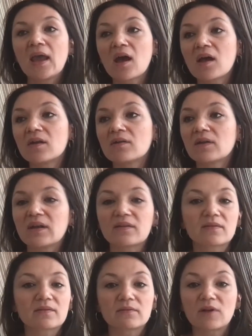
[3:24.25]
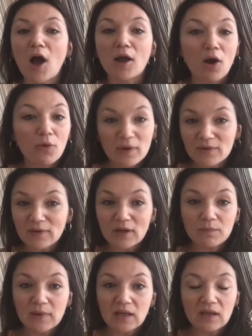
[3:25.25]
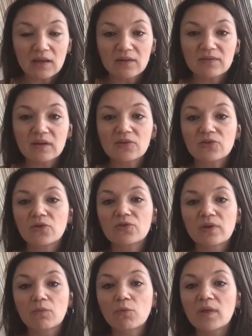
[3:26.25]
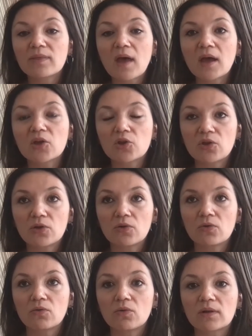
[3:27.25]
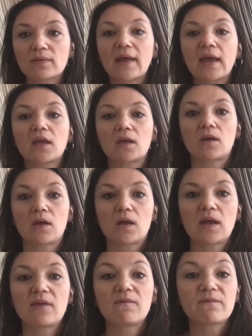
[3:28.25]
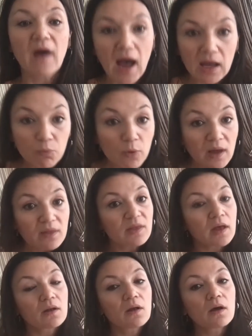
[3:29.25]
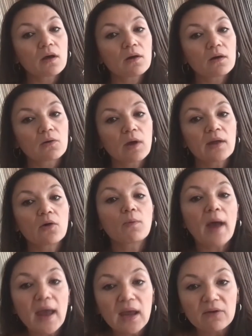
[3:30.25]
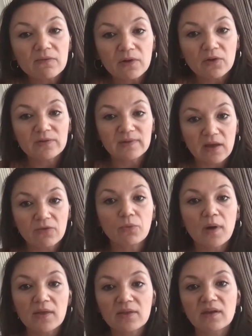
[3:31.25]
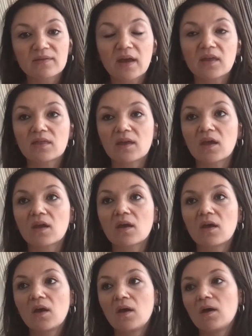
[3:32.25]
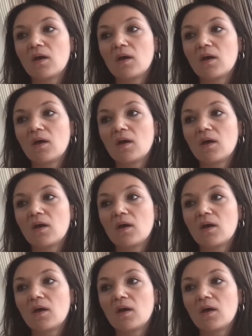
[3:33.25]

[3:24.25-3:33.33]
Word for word: and it's not always going to be easy. So someone that you, like, can vibe with in a in a way and feel safe with, because I think,